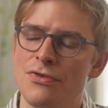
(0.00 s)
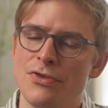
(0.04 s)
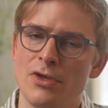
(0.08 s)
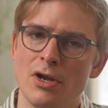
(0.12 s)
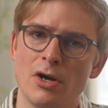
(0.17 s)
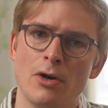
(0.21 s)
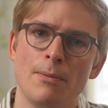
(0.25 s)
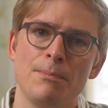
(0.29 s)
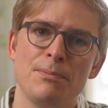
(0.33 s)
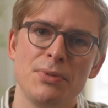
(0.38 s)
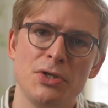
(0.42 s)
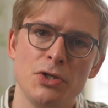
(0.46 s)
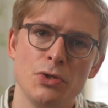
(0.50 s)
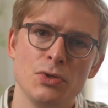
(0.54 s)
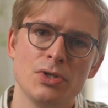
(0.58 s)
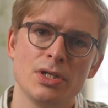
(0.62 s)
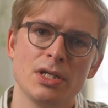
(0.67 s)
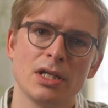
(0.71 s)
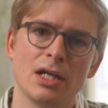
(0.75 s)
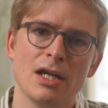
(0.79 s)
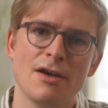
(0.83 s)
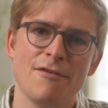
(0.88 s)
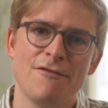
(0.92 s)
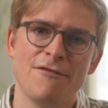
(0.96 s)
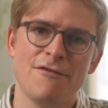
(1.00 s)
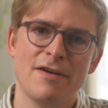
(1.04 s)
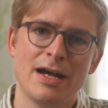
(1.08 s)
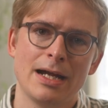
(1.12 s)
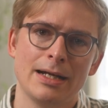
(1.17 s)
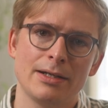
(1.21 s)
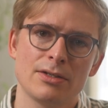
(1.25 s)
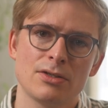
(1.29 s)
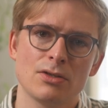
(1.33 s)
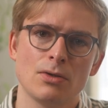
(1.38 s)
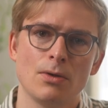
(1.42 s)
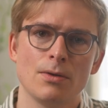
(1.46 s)
therapeutic
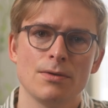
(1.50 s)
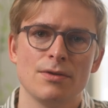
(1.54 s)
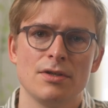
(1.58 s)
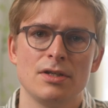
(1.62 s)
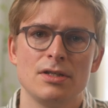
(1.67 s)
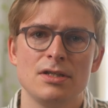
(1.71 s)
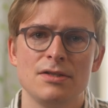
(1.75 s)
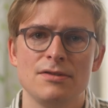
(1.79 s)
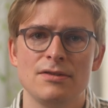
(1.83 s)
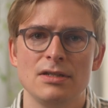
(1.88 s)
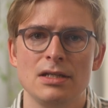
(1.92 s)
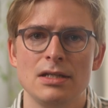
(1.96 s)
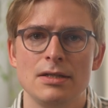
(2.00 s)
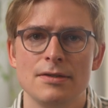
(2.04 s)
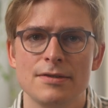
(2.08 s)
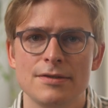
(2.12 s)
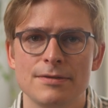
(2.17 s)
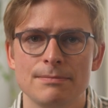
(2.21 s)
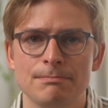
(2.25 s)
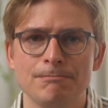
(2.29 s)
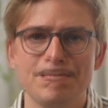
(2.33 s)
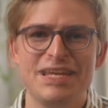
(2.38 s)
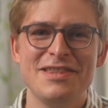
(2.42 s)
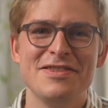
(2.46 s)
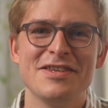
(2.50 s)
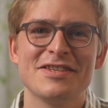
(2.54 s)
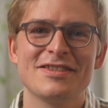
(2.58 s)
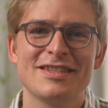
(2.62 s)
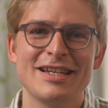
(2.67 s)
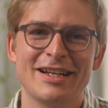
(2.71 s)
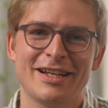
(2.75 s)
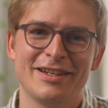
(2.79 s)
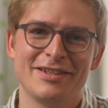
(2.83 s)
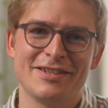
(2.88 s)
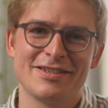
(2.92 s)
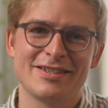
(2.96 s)
effect on the disease. In the
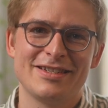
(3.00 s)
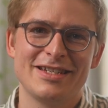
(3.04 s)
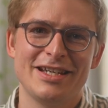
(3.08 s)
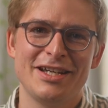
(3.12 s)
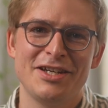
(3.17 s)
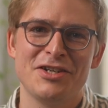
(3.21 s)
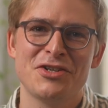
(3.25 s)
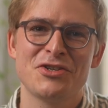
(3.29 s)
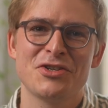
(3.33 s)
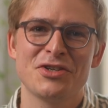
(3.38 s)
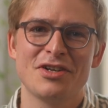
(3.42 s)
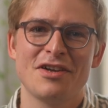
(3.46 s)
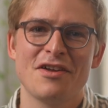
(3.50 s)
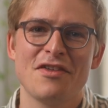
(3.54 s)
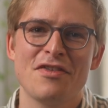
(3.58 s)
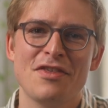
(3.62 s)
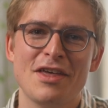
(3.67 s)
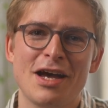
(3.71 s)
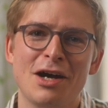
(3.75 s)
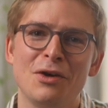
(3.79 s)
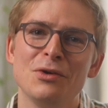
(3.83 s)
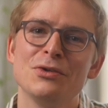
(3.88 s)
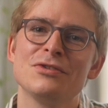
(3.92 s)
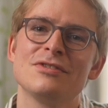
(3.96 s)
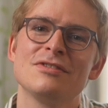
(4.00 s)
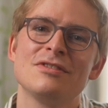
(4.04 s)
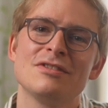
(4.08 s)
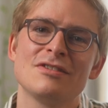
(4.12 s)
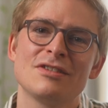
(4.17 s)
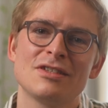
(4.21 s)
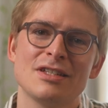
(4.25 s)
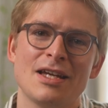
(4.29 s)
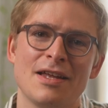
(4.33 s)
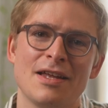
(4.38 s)
second stage, thousands